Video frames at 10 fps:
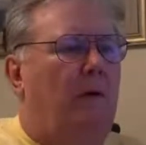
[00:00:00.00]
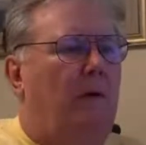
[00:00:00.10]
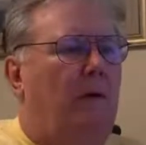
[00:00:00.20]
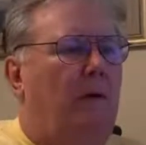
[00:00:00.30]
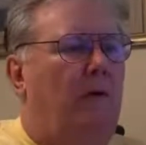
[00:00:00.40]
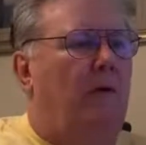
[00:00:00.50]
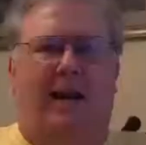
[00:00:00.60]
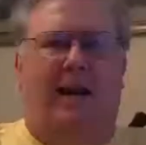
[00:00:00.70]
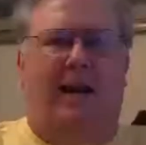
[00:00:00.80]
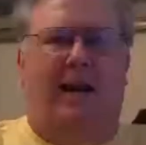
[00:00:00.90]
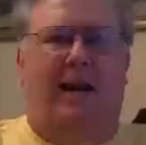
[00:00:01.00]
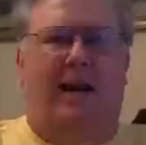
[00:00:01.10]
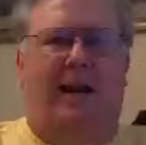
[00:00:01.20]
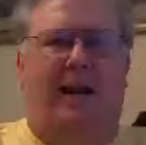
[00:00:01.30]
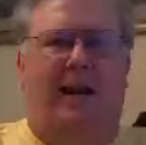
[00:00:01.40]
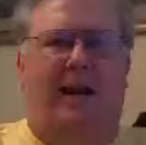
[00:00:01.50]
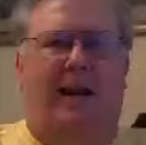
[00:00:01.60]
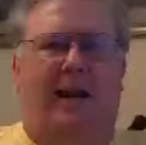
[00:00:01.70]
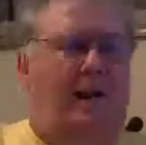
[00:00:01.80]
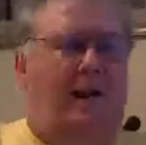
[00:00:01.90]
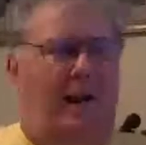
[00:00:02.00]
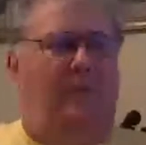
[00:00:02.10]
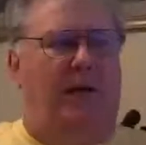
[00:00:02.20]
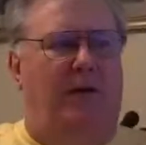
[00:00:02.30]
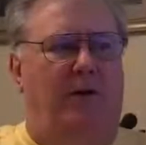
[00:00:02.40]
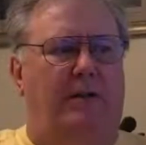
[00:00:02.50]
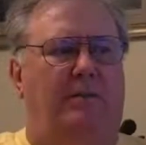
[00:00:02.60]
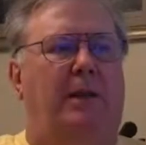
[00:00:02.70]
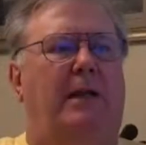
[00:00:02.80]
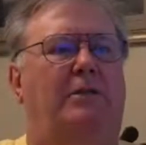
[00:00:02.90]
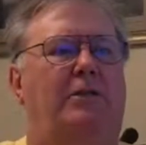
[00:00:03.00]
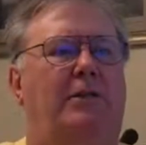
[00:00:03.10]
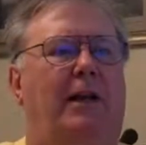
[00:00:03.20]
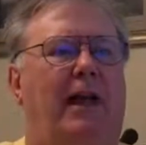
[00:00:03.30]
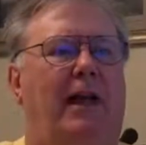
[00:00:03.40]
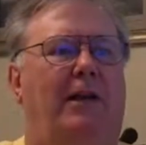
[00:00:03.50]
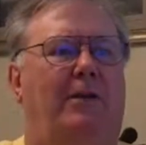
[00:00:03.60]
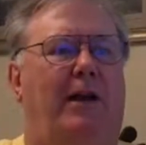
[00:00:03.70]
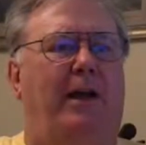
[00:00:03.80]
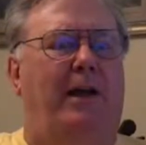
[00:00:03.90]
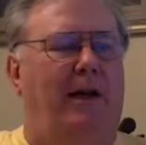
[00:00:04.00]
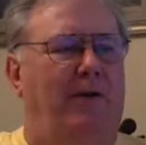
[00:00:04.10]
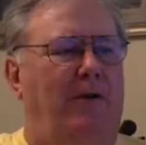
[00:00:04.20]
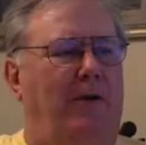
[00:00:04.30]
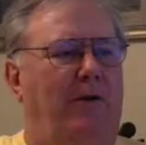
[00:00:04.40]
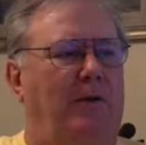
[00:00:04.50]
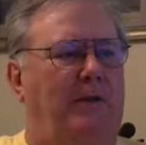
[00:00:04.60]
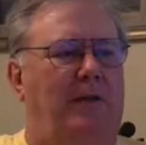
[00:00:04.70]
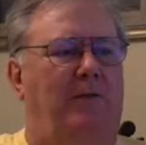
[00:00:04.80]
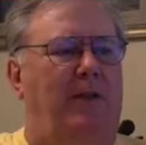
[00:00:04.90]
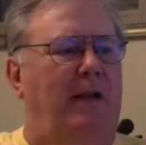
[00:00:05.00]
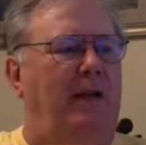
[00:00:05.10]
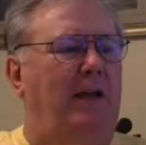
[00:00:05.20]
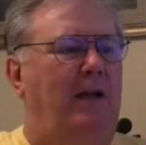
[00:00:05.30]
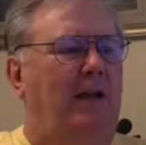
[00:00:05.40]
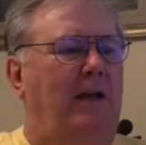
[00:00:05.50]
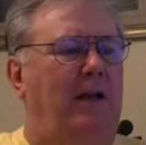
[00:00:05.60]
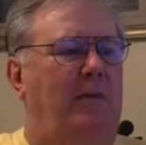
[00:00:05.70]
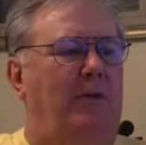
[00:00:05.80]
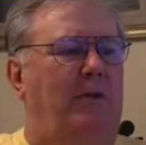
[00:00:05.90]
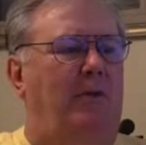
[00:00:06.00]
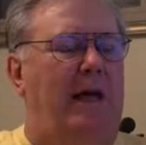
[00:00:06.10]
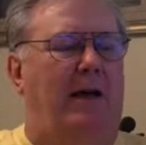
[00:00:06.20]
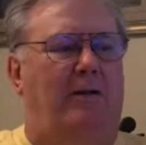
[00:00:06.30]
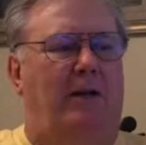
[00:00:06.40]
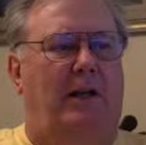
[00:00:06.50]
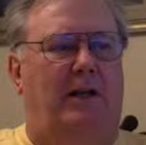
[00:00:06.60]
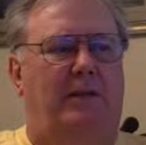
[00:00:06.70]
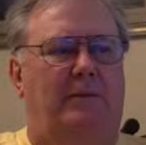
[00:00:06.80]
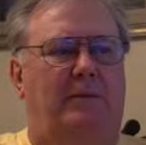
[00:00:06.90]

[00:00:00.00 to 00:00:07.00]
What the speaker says: Oh, okay. Title on it though. I'm down here at the beach. Hey, Greg, how are you? Is everything coming through loud and clear?